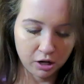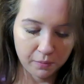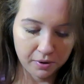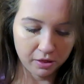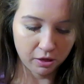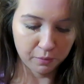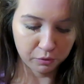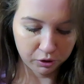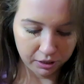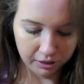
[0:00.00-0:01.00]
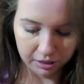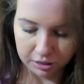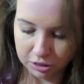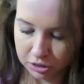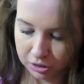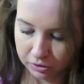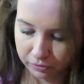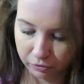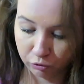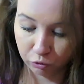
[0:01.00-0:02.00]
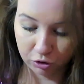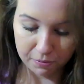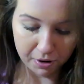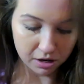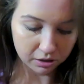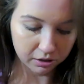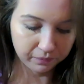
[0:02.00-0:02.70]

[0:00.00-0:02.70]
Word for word: from the brand Reebok,